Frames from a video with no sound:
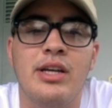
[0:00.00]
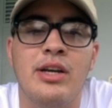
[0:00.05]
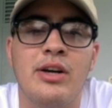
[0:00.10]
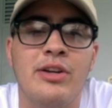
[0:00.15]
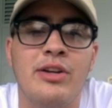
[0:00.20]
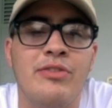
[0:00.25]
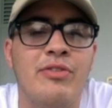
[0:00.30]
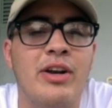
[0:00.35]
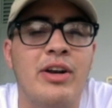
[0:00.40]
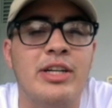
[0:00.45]

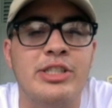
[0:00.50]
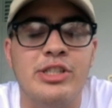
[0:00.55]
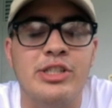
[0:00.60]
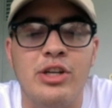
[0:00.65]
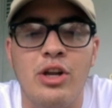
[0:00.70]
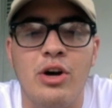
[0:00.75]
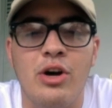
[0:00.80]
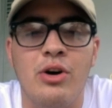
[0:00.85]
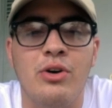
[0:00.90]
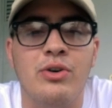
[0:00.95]
It's very
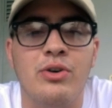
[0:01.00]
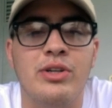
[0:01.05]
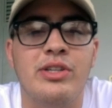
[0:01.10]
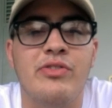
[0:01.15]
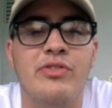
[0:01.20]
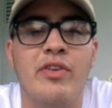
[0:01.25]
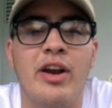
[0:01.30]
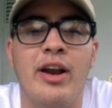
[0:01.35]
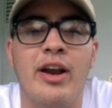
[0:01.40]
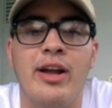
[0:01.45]
slow. It's
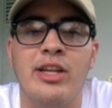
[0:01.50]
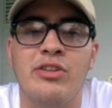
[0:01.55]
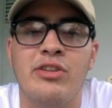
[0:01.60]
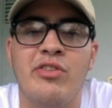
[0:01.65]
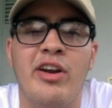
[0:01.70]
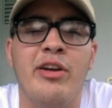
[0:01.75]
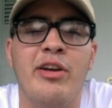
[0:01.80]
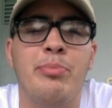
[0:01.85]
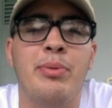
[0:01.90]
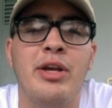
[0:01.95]

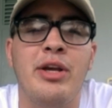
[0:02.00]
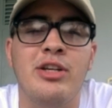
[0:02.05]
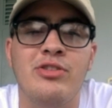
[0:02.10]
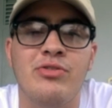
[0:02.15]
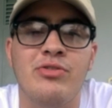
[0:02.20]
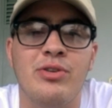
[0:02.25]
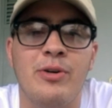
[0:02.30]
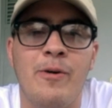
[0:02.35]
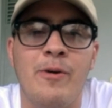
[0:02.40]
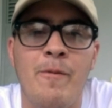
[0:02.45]
very
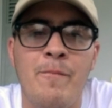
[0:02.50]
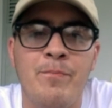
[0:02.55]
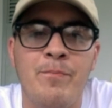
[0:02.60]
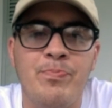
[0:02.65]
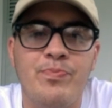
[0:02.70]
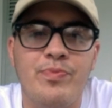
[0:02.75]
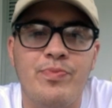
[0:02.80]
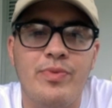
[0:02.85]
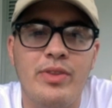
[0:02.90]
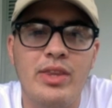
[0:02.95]
peaceful,
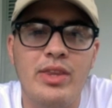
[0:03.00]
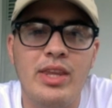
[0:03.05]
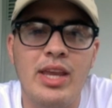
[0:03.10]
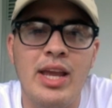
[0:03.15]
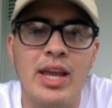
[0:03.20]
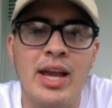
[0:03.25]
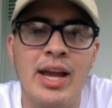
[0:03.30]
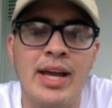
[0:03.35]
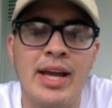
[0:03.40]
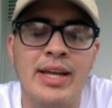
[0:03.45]

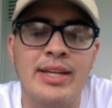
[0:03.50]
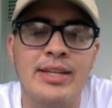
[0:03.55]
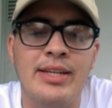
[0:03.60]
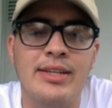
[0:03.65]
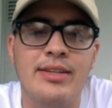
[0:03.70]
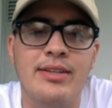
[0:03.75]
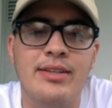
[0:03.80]
and